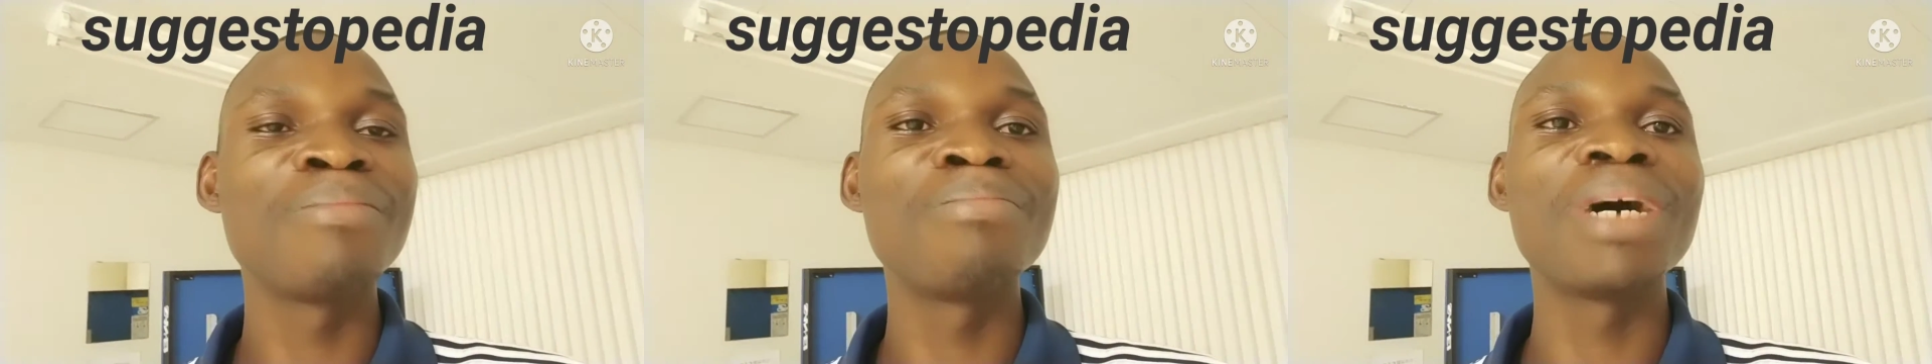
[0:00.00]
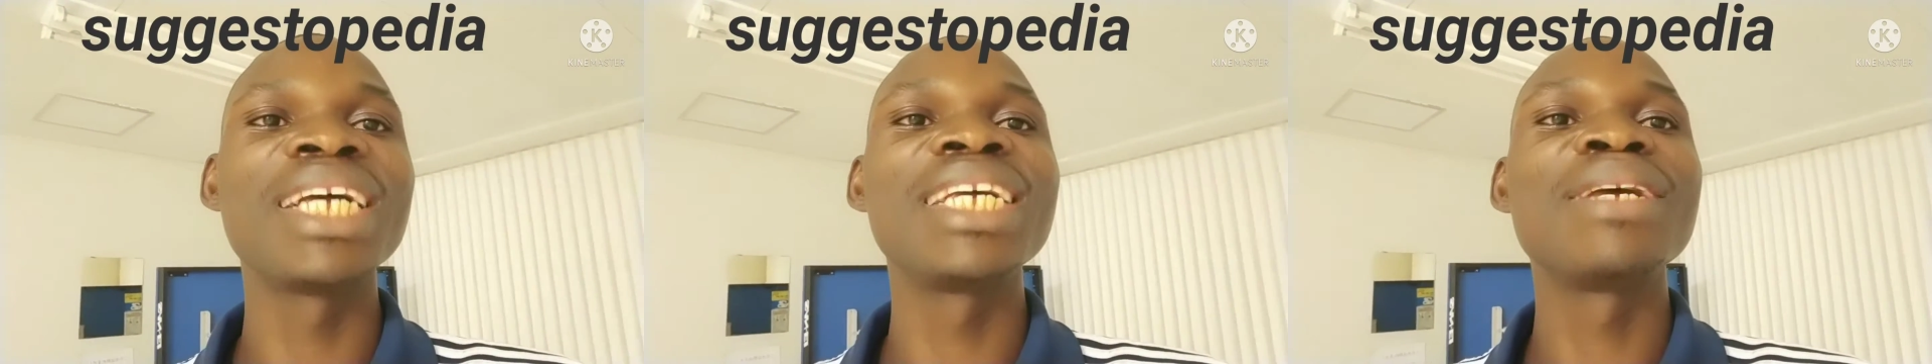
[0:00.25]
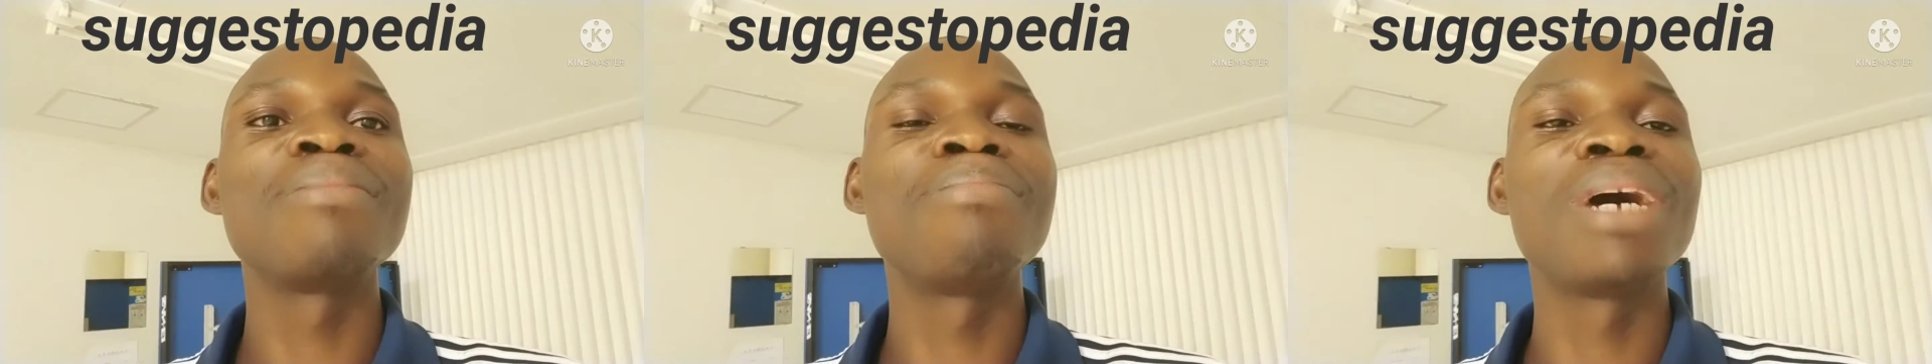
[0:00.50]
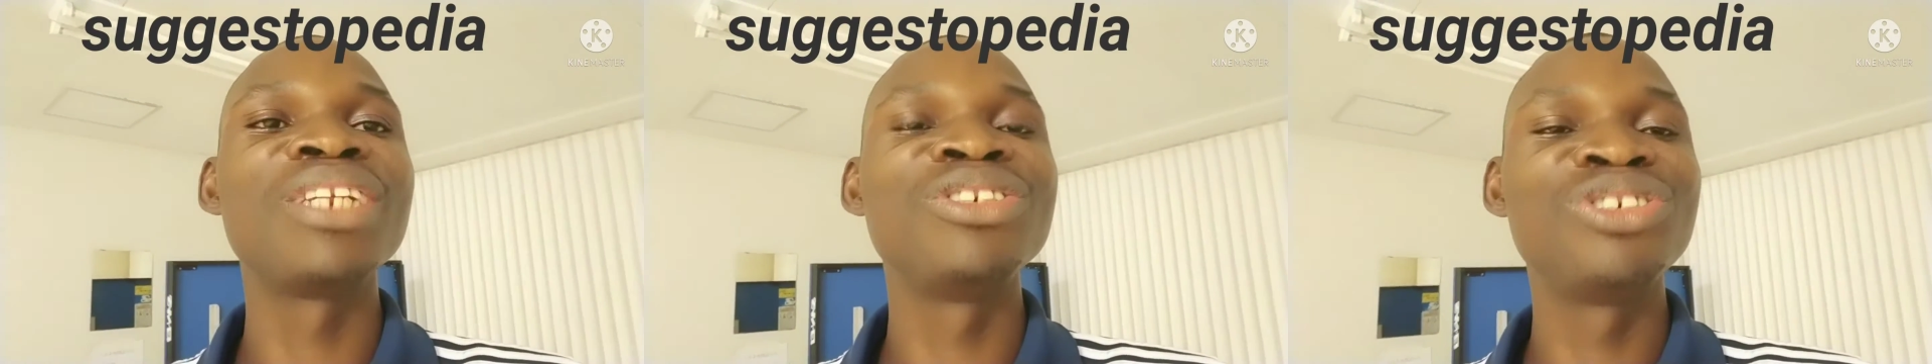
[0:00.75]
by a
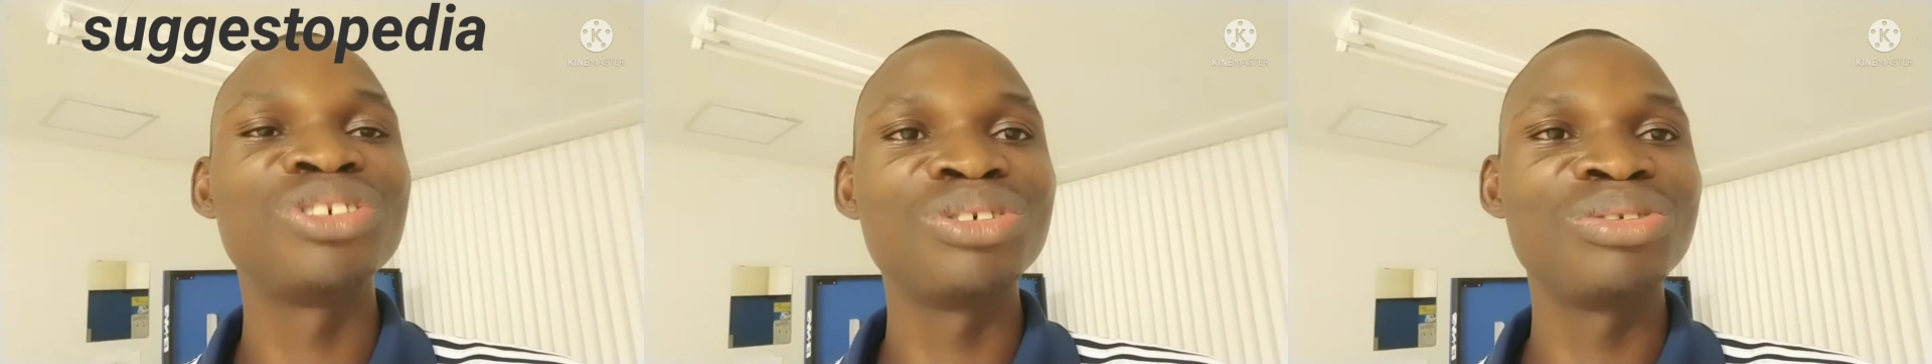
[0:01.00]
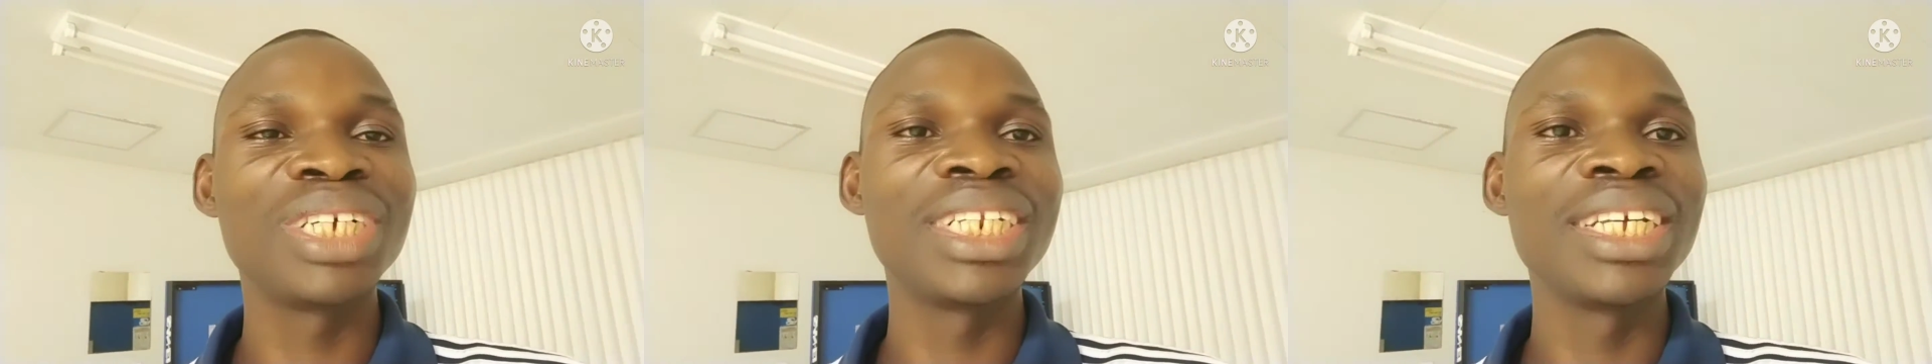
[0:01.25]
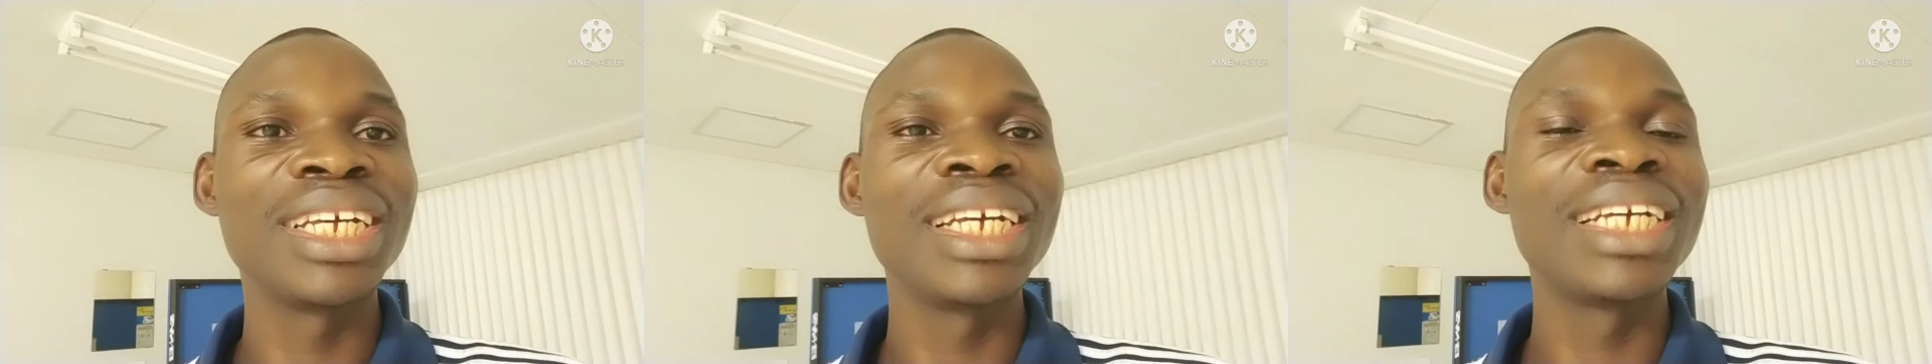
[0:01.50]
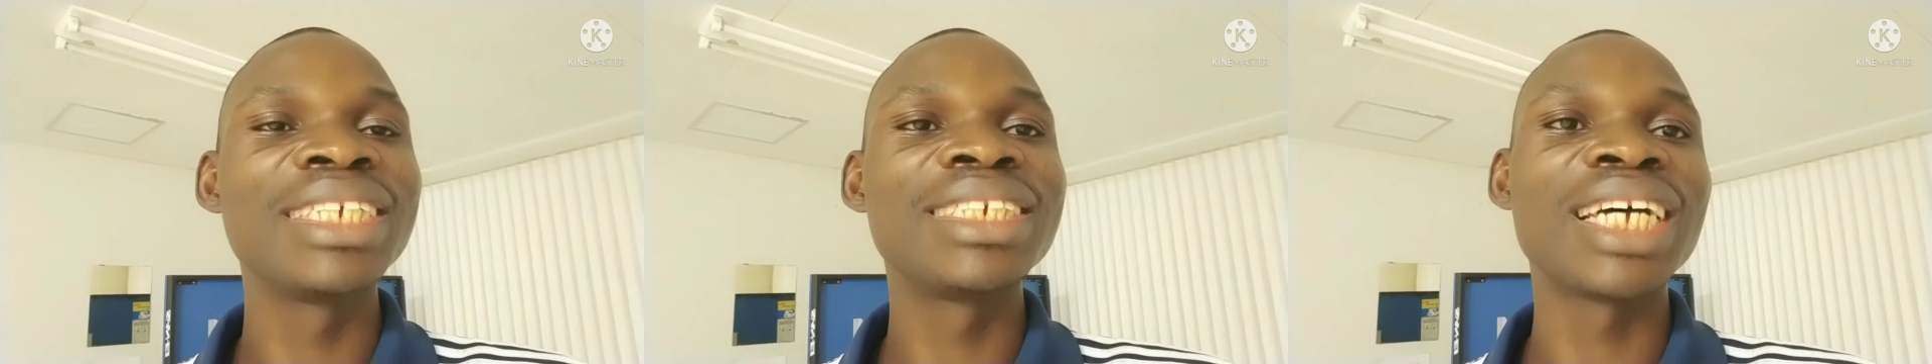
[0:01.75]
Bulgarian
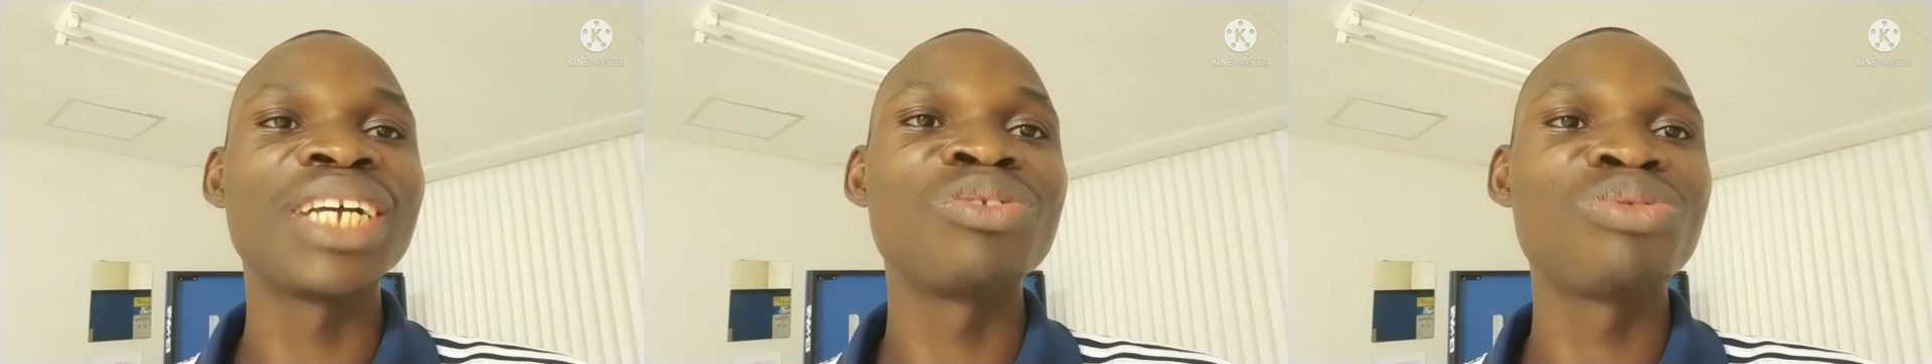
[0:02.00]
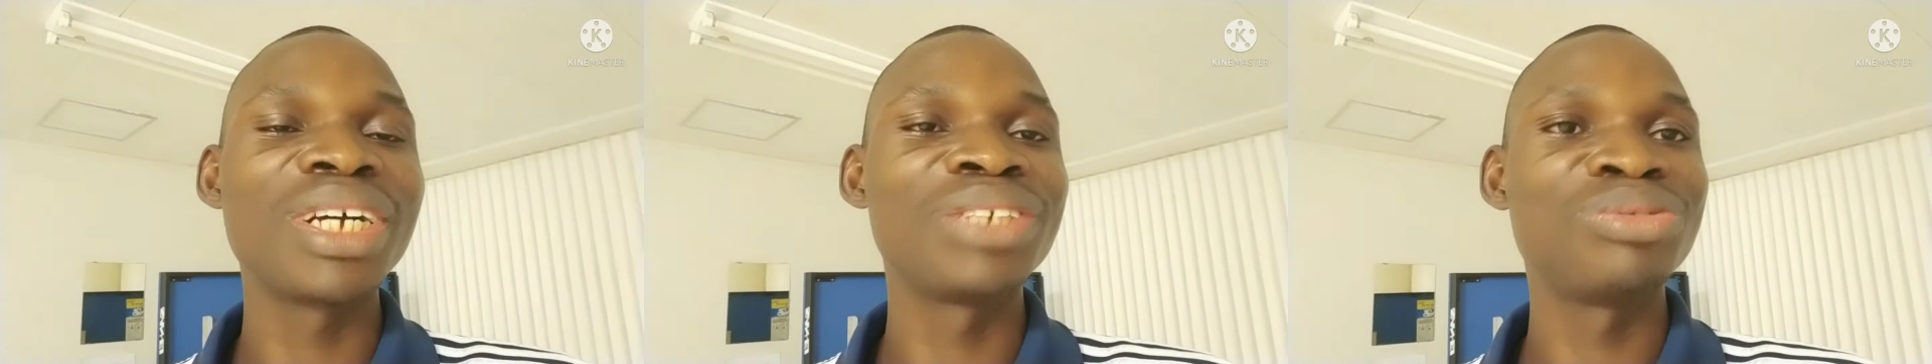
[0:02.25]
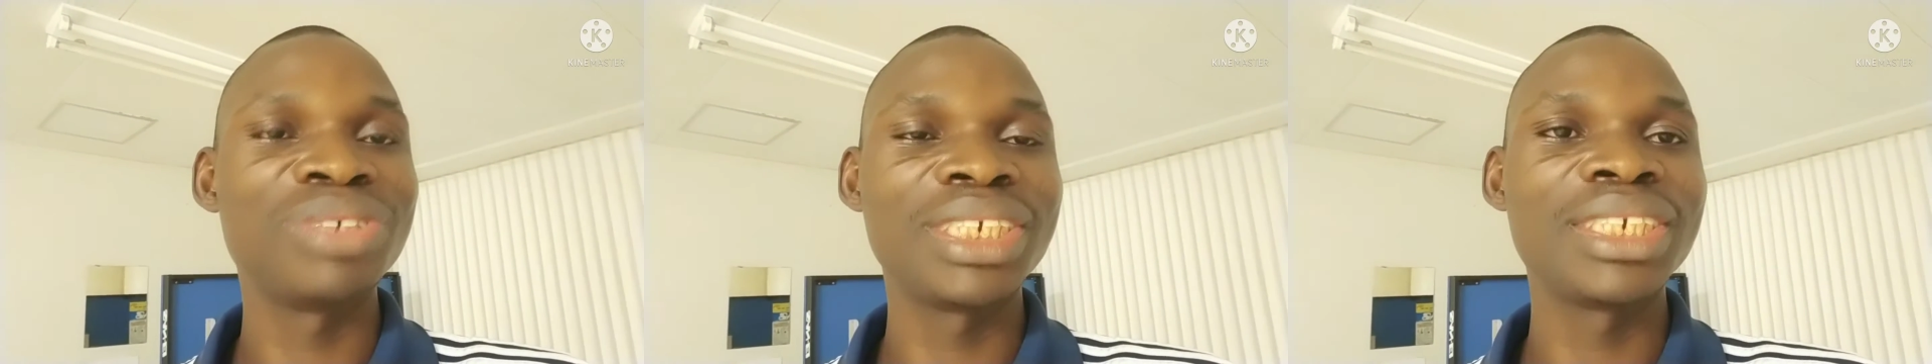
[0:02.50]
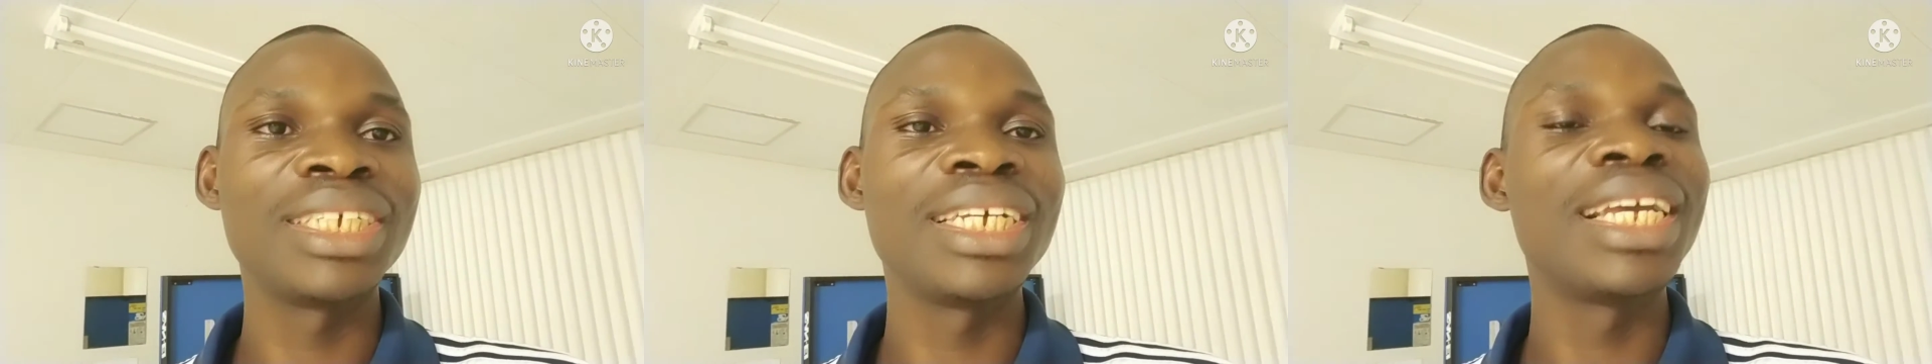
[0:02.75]
psychiatrist.